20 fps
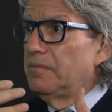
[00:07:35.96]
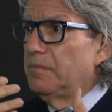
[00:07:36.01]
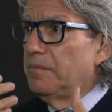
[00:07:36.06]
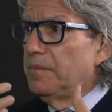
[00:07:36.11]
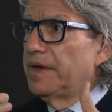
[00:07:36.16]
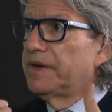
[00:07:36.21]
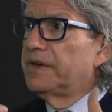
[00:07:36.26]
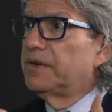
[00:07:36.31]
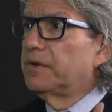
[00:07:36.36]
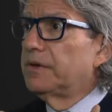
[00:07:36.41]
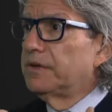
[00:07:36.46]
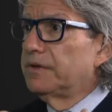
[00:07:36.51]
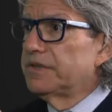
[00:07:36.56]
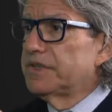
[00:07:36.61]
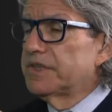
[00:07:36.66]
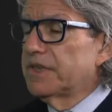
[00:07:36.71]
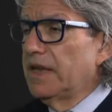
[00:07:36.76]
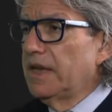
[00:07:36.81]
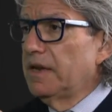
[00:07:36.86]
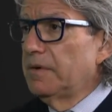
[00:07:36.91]
better
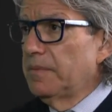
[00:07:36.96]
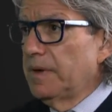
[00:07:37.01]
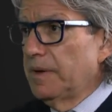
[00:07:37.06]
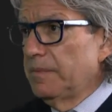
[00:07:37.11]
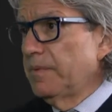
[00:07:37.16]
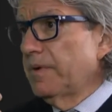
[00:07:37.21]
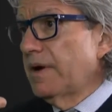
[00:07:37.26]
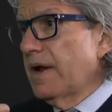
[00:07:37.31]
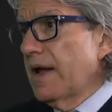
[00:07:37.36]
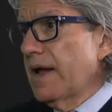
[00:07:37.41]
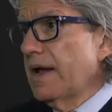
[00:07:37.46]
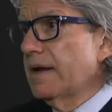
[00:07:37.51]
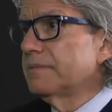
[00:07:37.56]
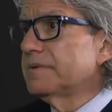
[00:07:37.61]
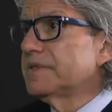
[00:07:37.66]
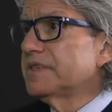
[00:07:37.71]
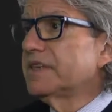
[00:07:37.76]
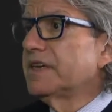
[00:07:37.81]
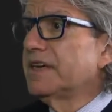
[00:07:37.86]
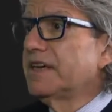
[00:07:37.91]
understand by
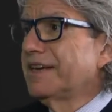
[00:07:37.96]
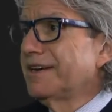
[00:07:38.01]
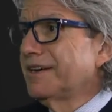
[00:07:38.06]
perhaps